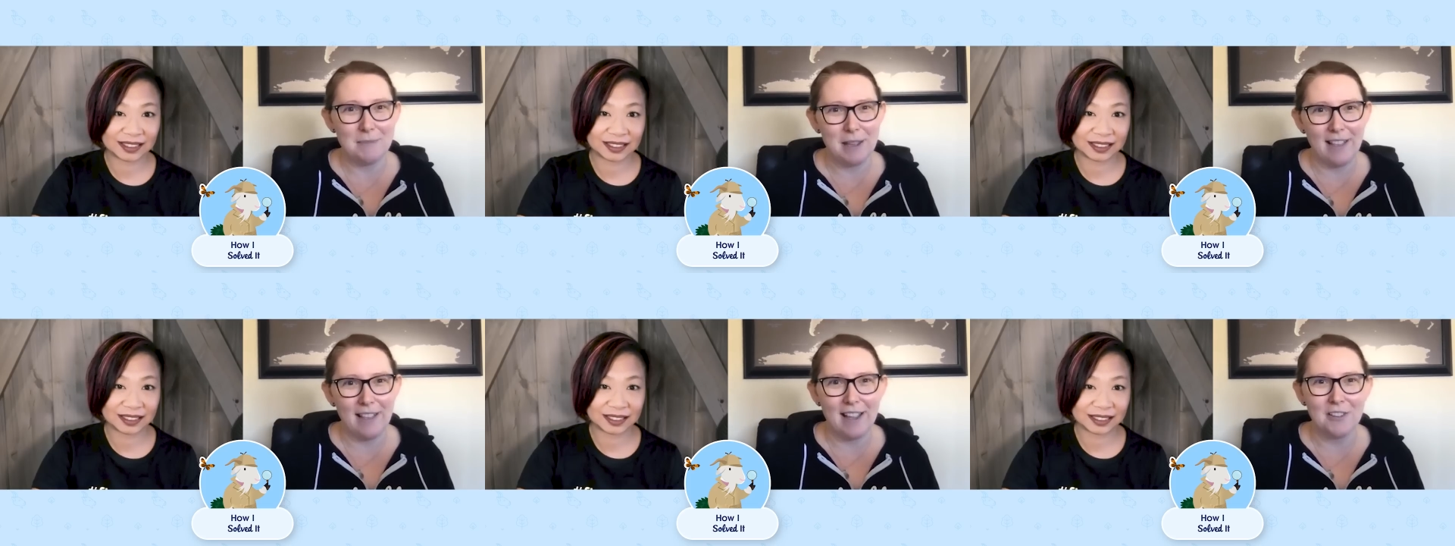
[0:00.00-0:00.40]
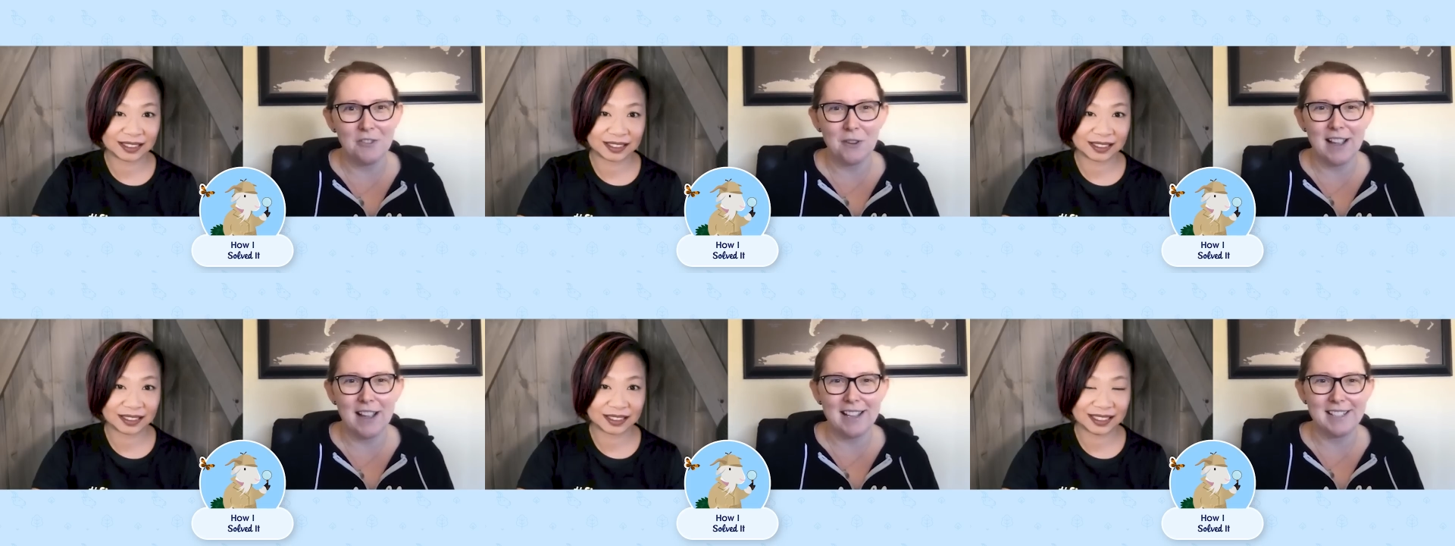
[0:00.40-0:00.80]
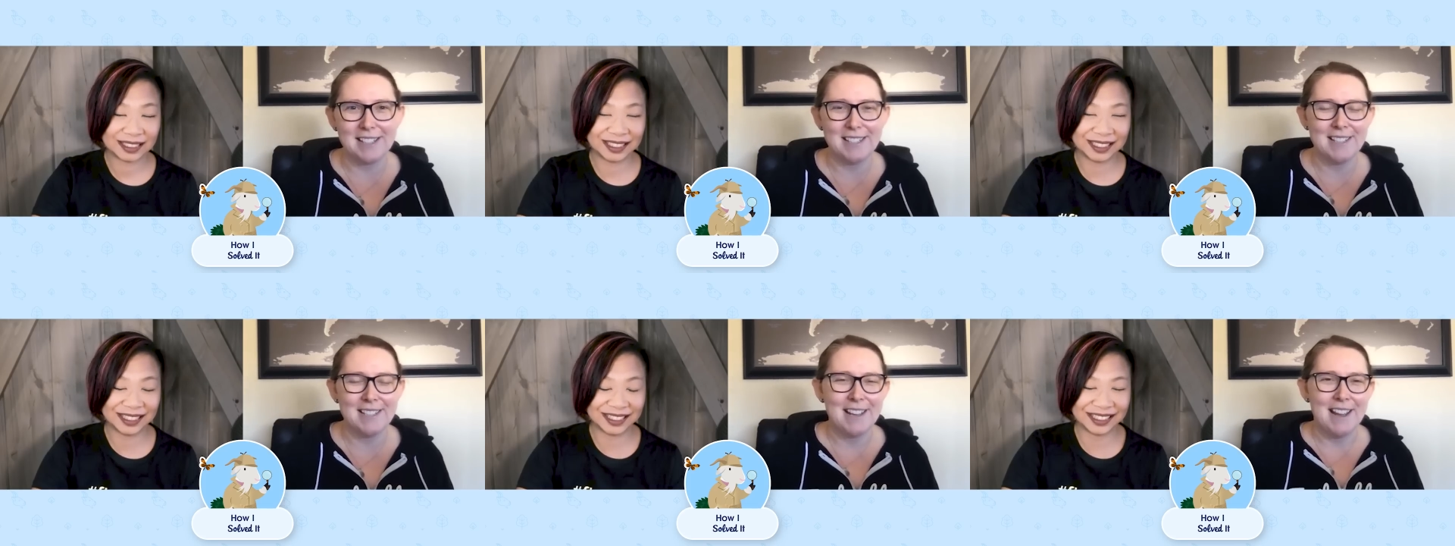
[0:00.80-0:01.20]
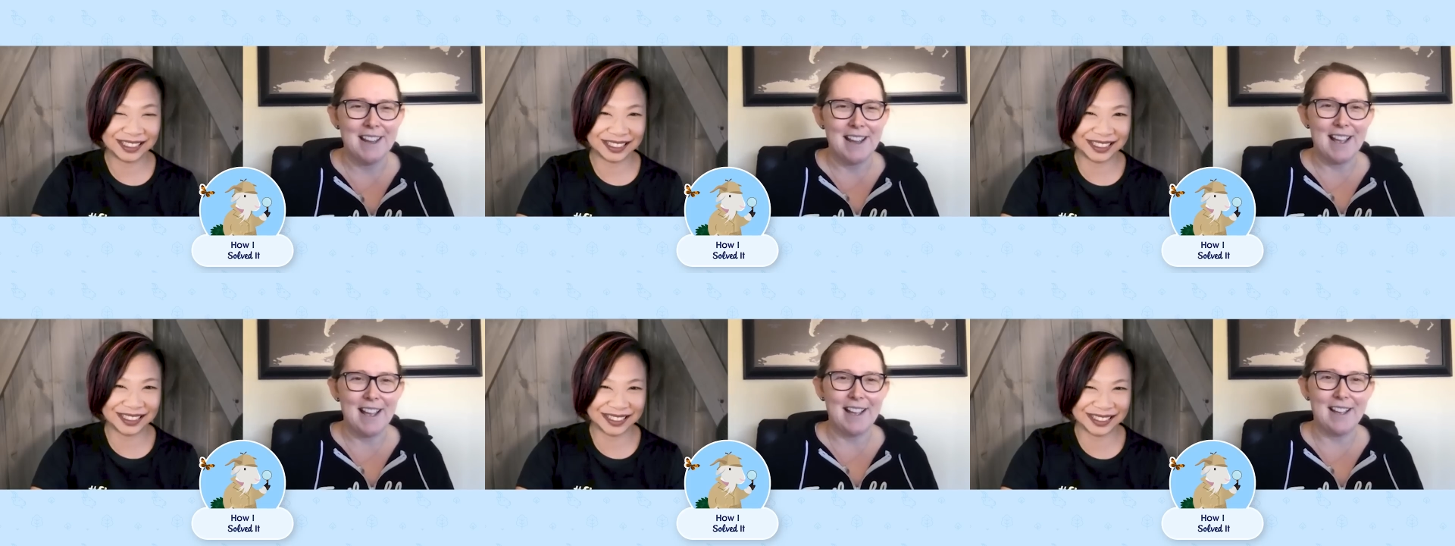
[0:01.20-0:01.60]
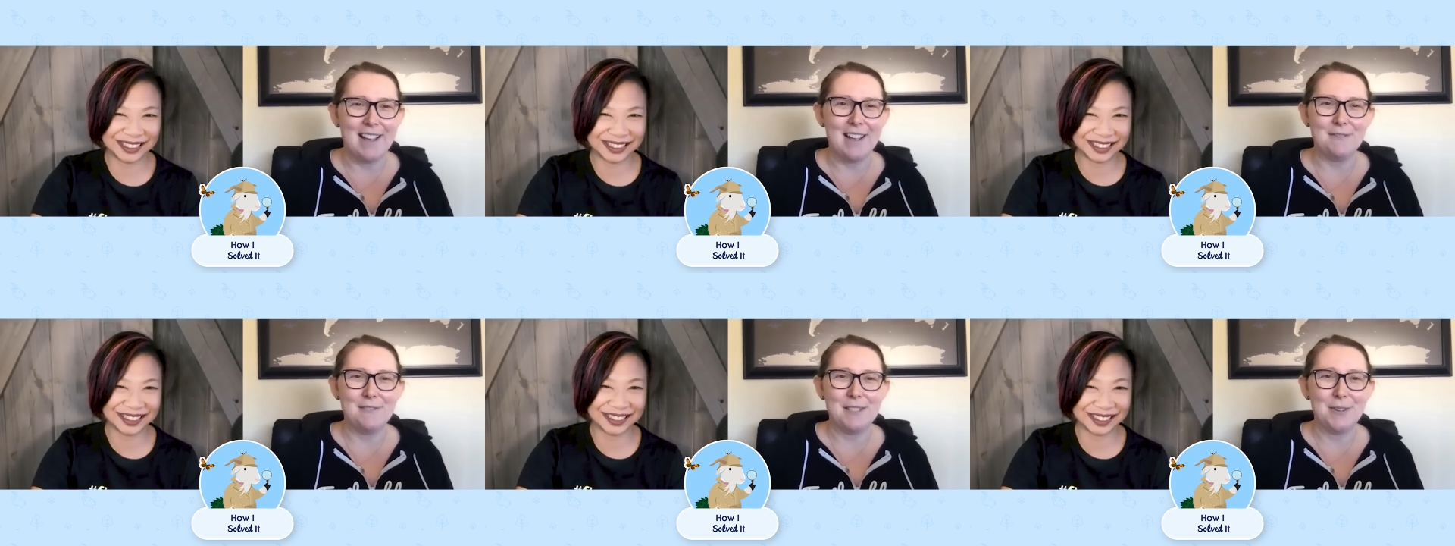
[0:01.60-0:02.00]
Speaker 1: email address.
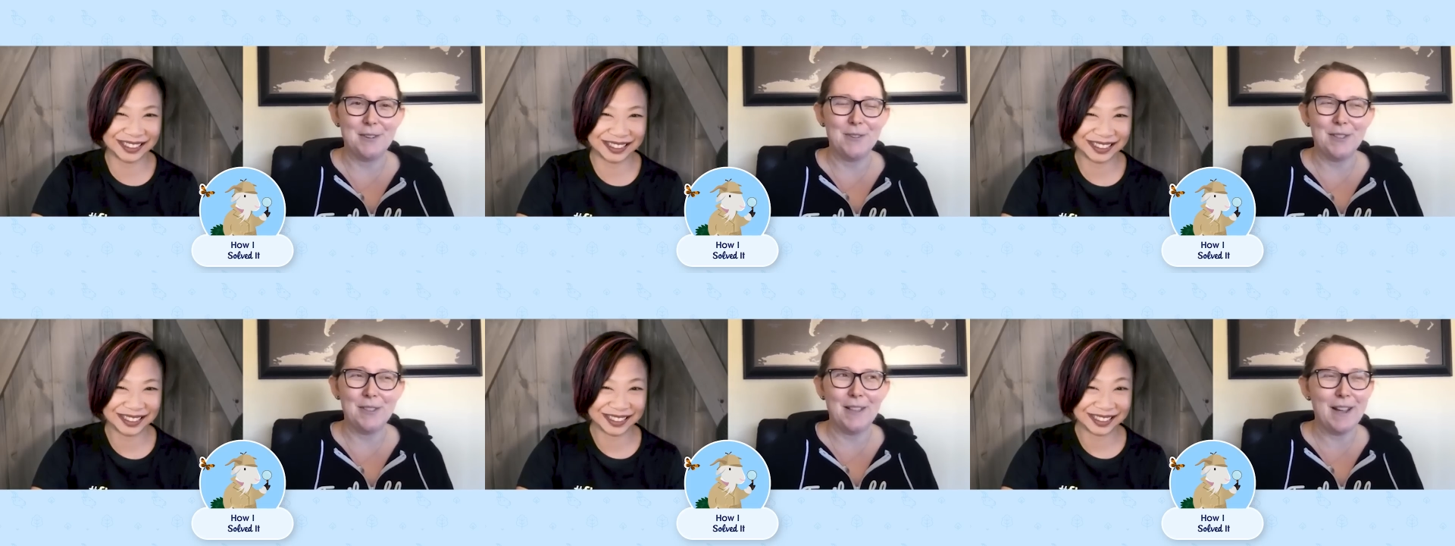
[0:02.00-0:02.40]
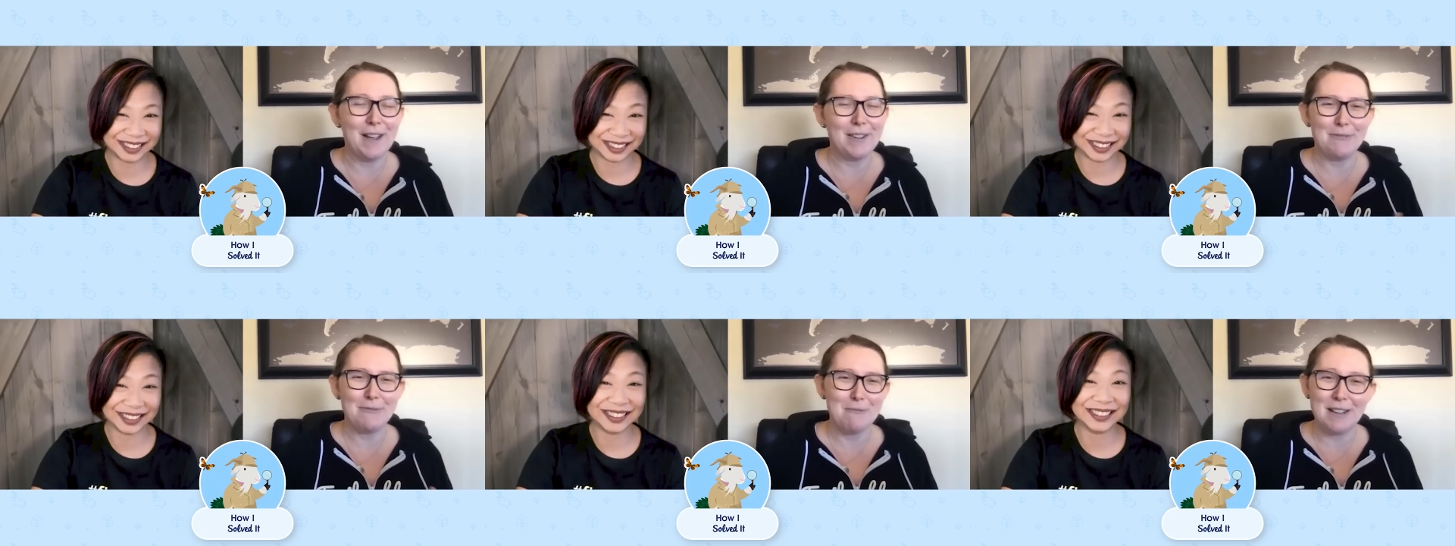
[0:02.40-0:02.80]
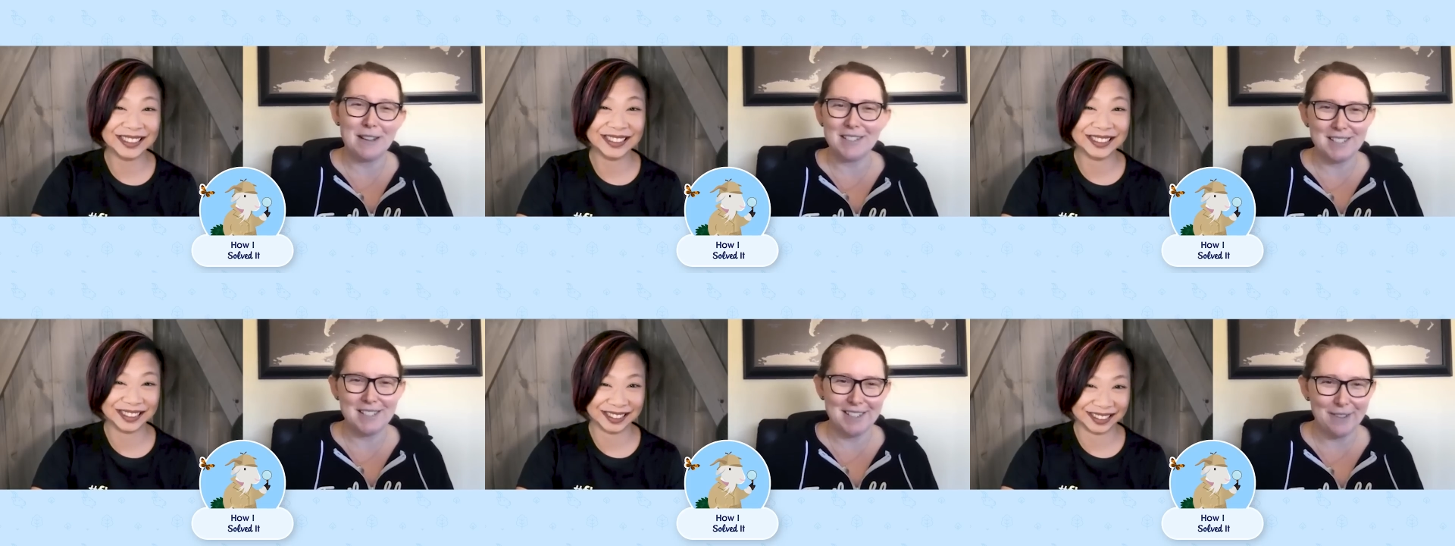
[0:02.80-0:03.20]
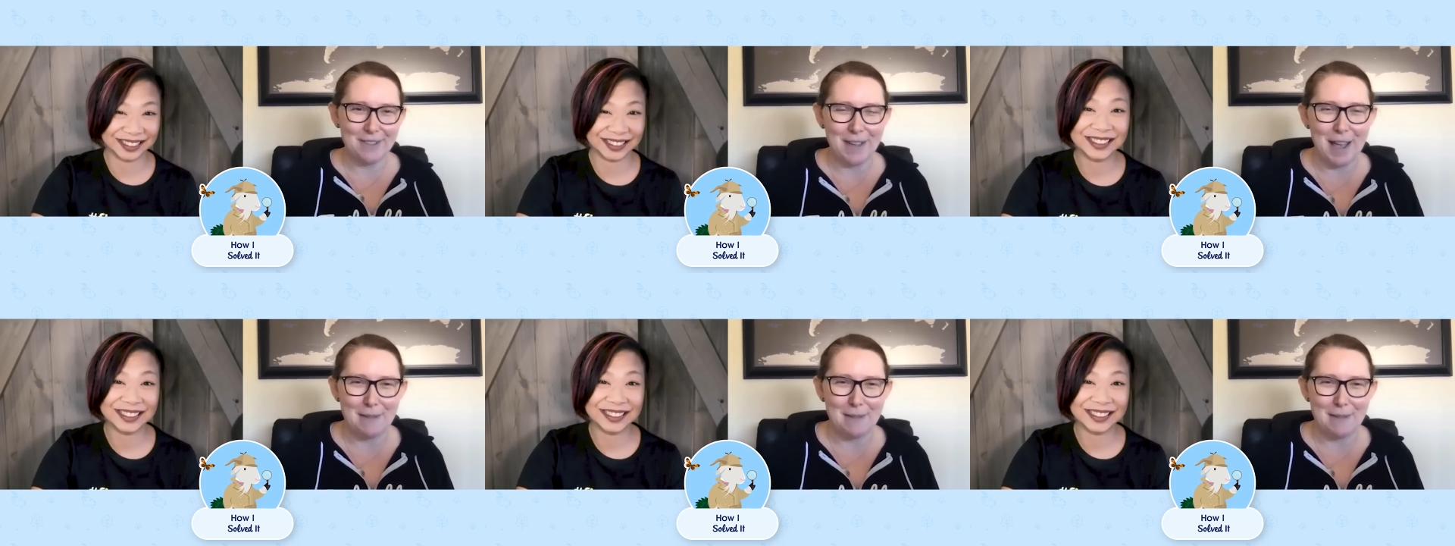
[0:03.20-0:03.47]
So a lot of weird stuff